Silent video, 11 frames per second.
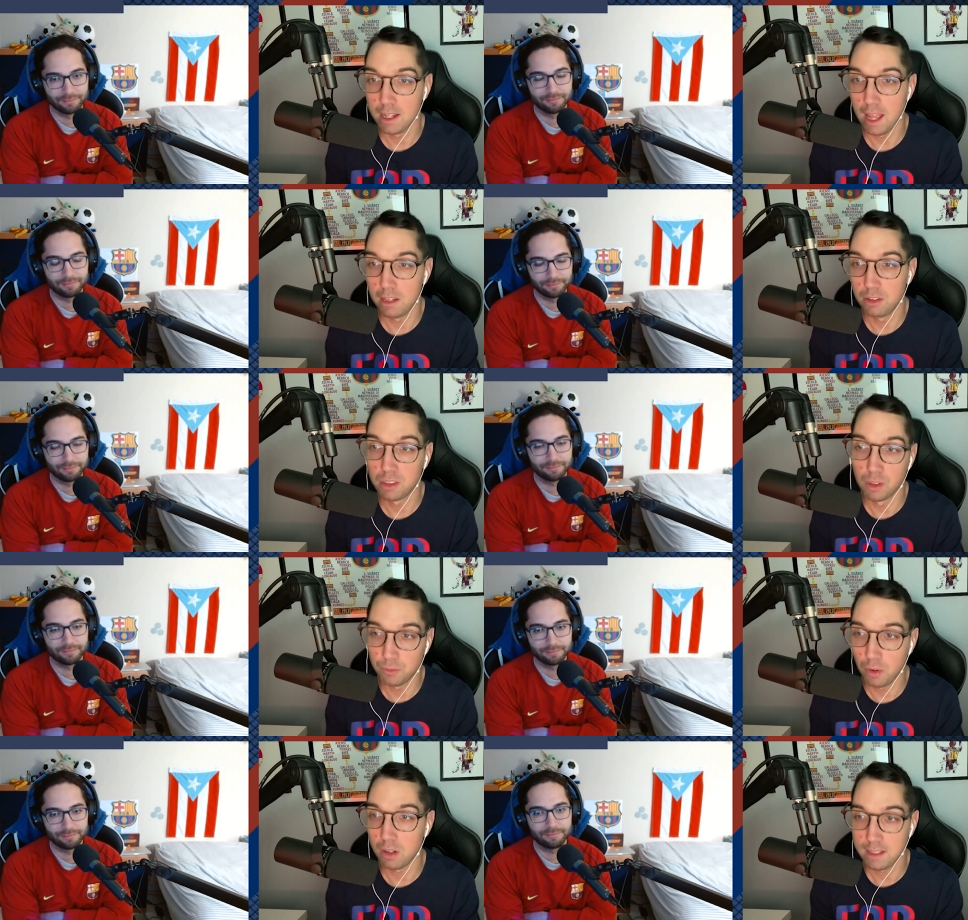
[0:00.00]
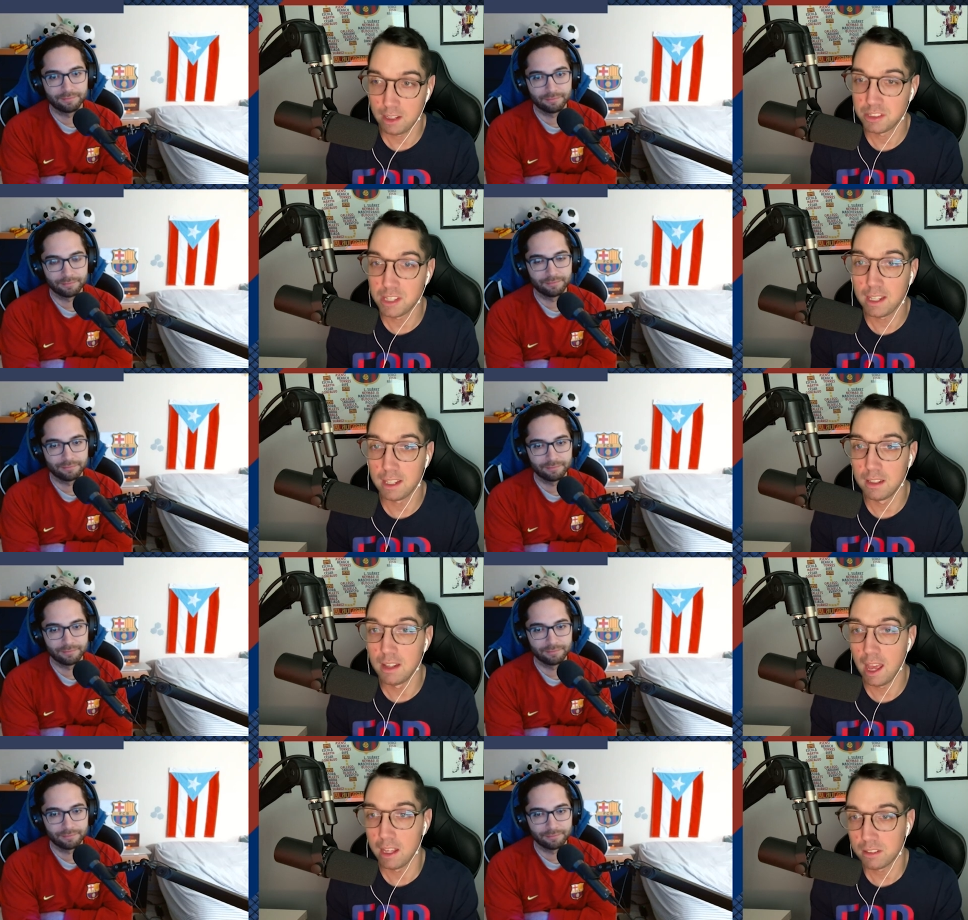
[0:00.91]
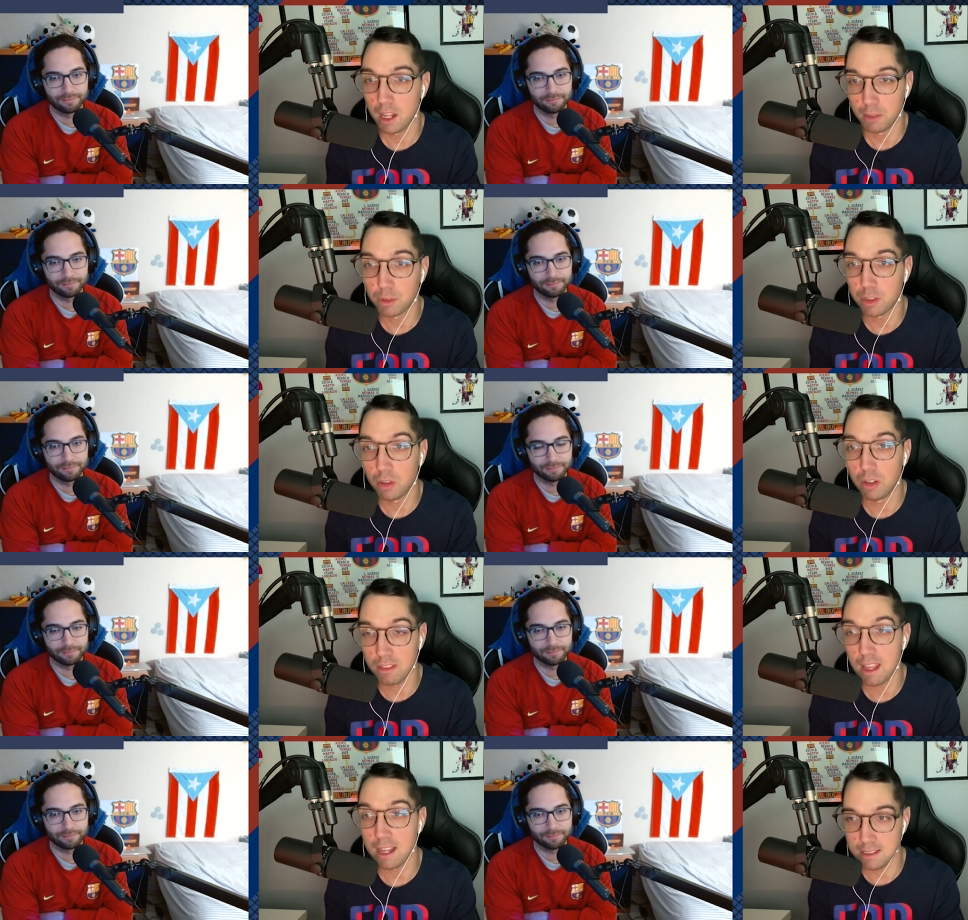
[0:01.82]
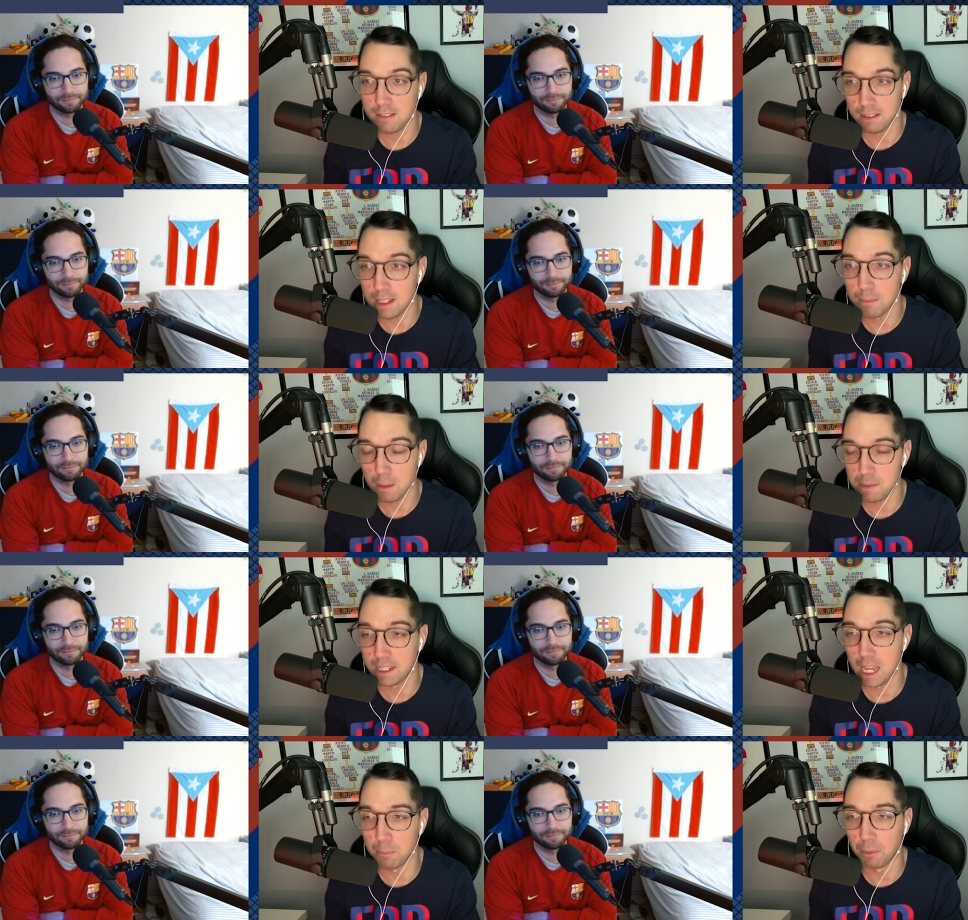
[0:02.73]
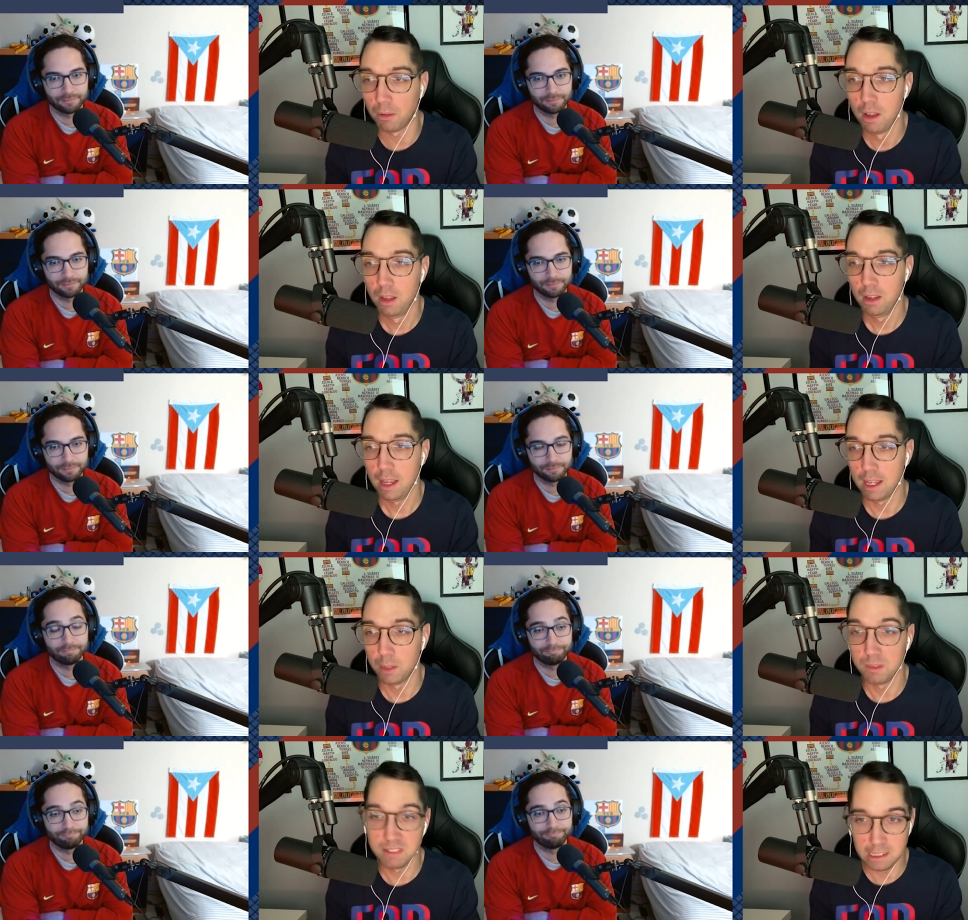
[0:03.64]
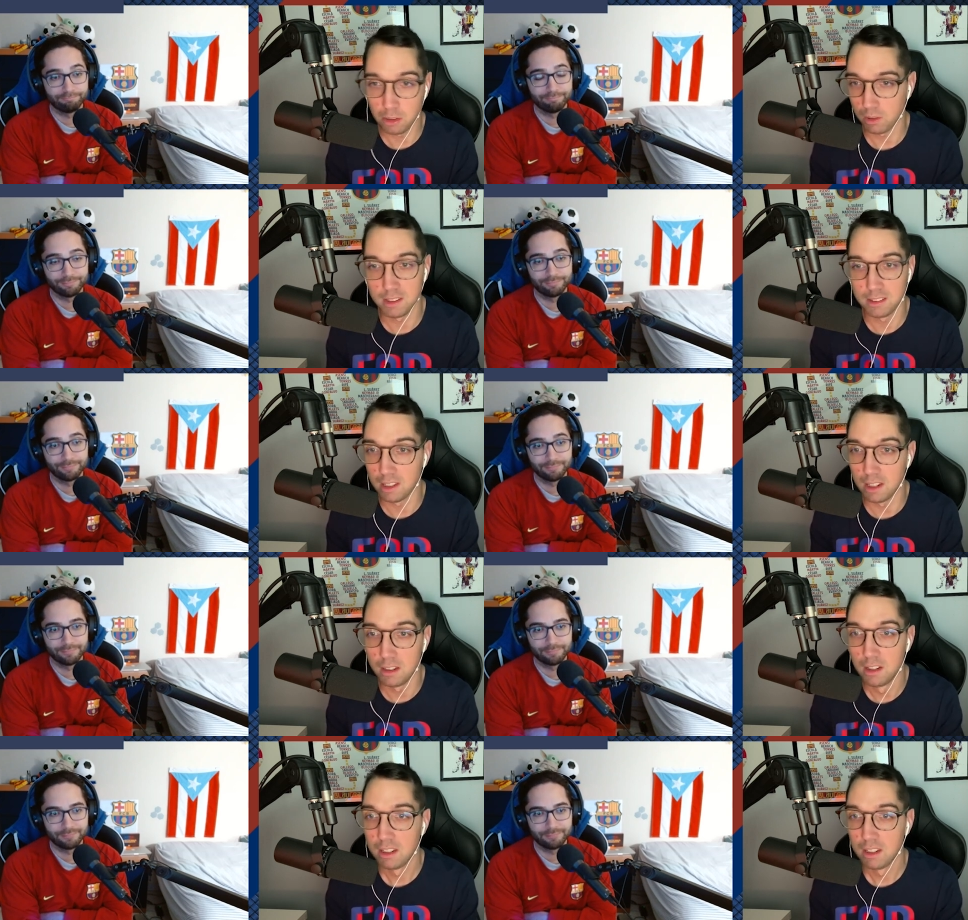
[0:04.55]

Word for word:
Speaker 1: And so far, Ter Stegen has kind of returned to the idea that he might be a gamer, and we've seen Christensen